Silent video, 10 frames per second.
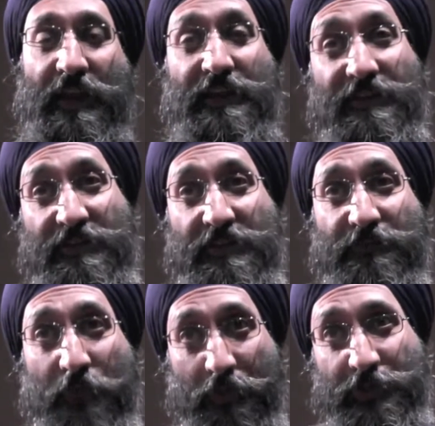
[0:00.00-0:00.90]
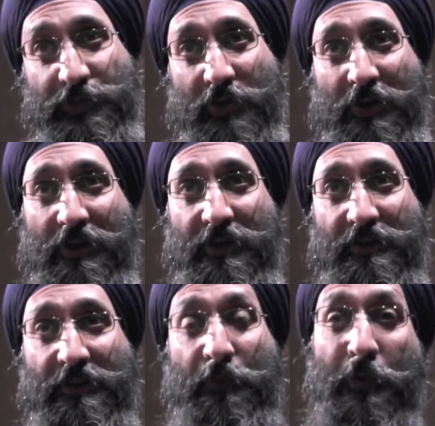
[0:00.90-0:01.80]
and it focused
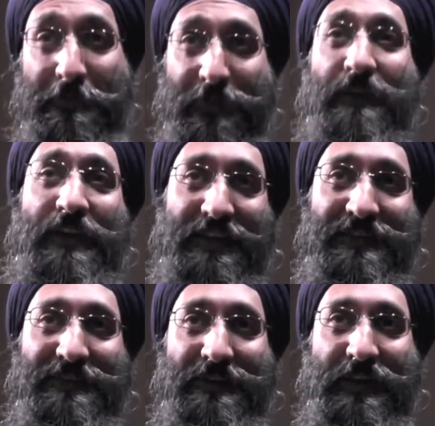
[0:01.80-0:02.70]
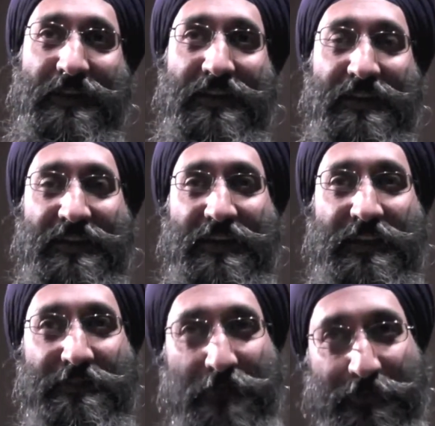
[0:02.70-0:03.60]
on affordability, right?
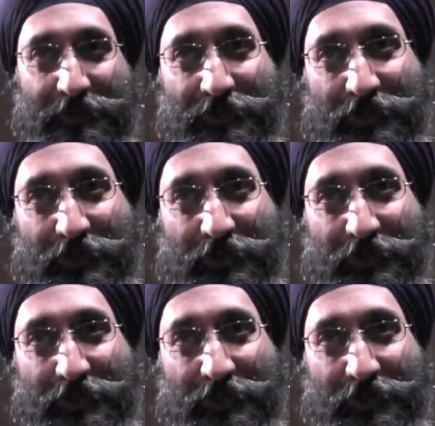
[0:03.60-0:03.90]
And the moment you